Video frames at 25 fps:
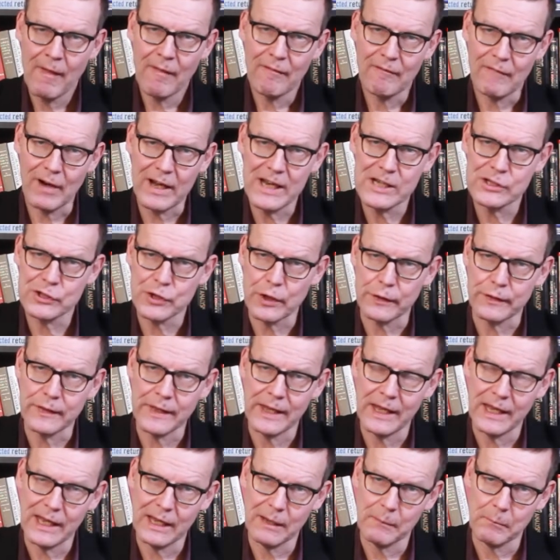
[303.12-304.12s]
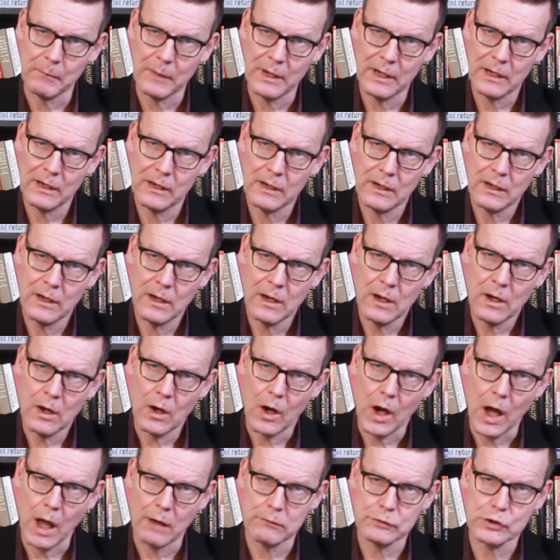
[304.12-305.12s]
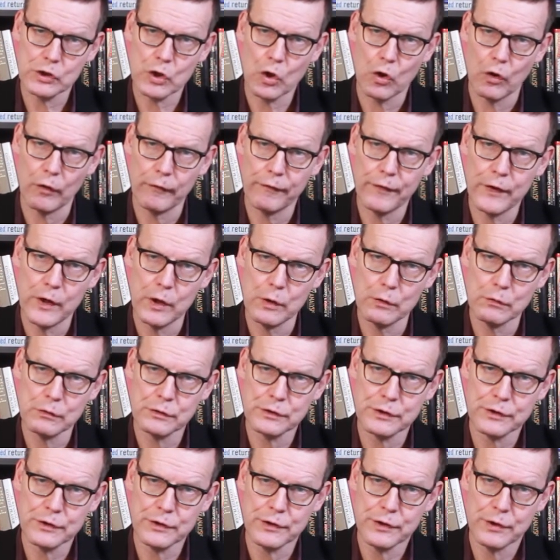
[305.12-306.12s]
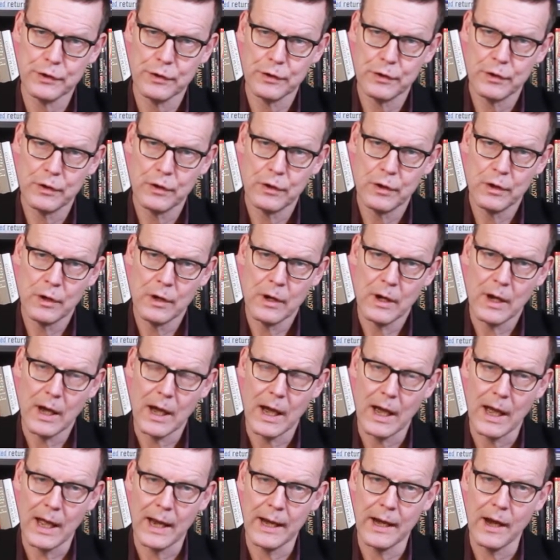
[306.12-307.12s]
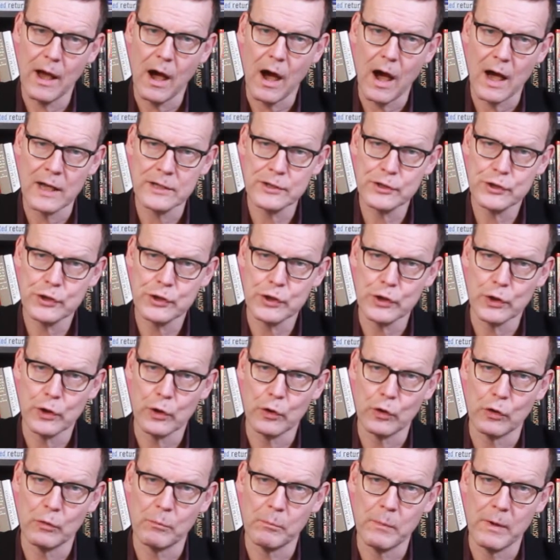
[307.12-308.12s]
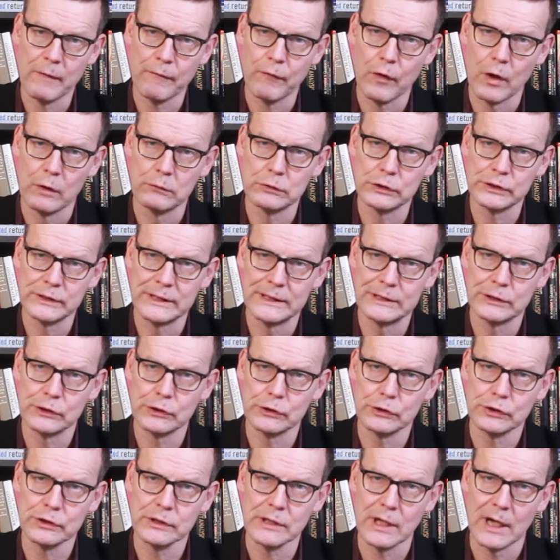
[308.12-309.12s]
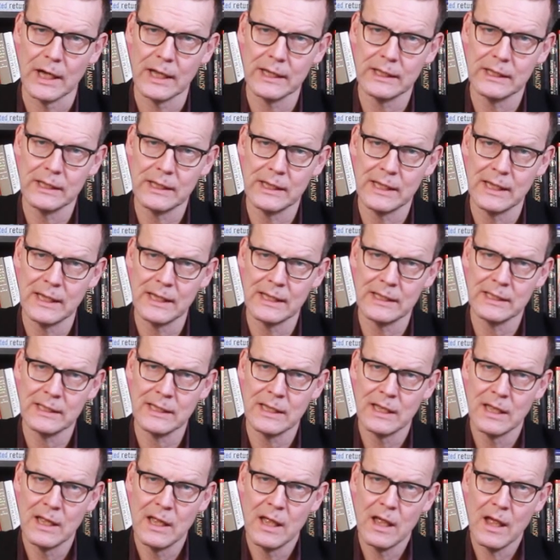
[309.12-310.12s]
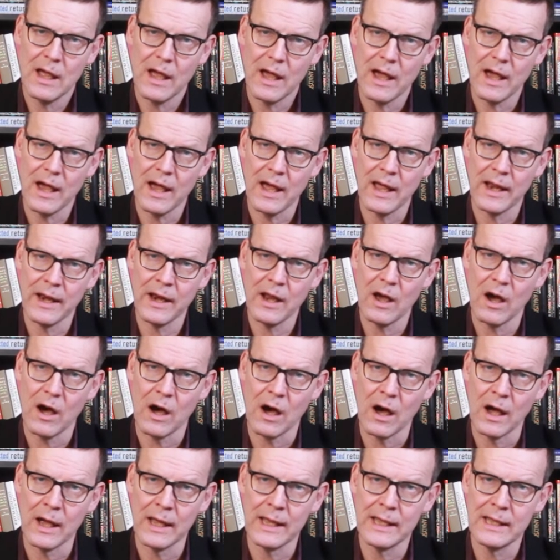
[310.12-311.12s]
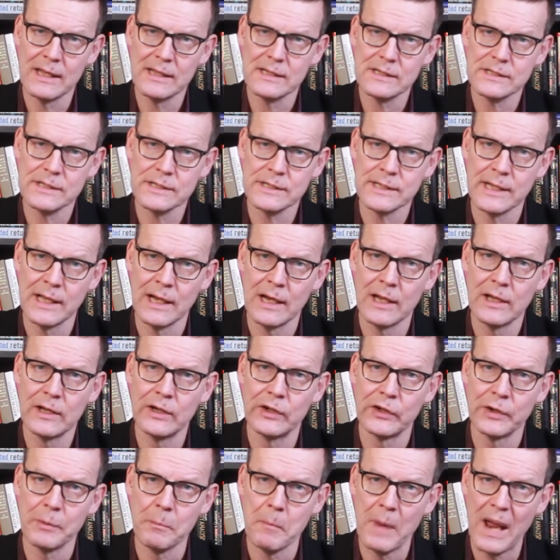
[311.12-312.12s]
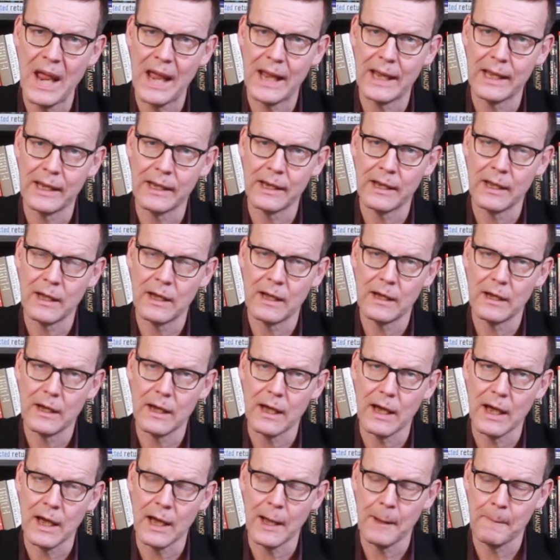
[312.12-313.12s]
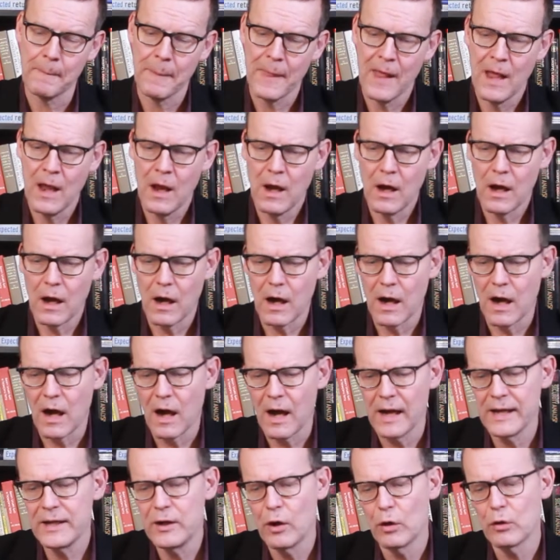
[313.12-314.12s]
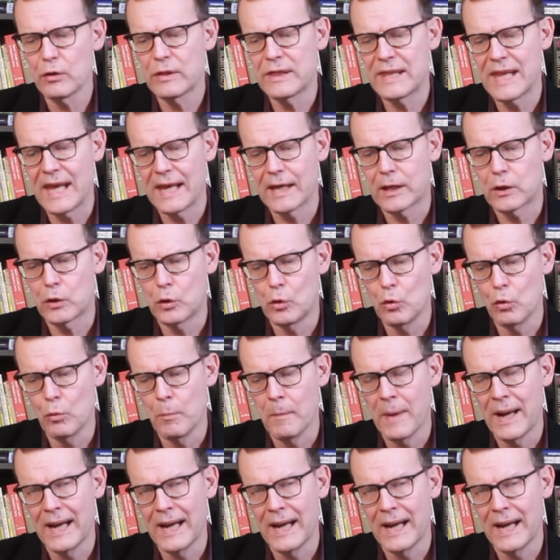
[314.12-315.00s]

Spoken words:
that is a team I was confused and unsure before the season started, and I still remain. I don't take too